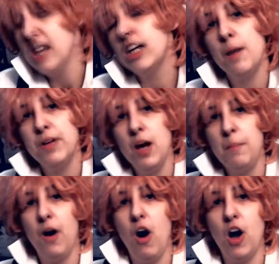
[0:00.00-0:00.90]
Coming
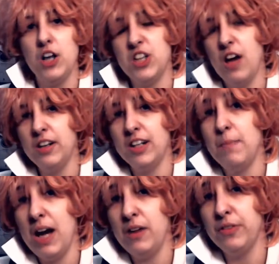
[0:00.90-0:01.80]
up on talking
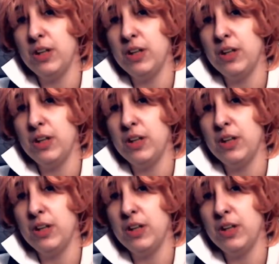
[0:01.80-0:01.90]
about the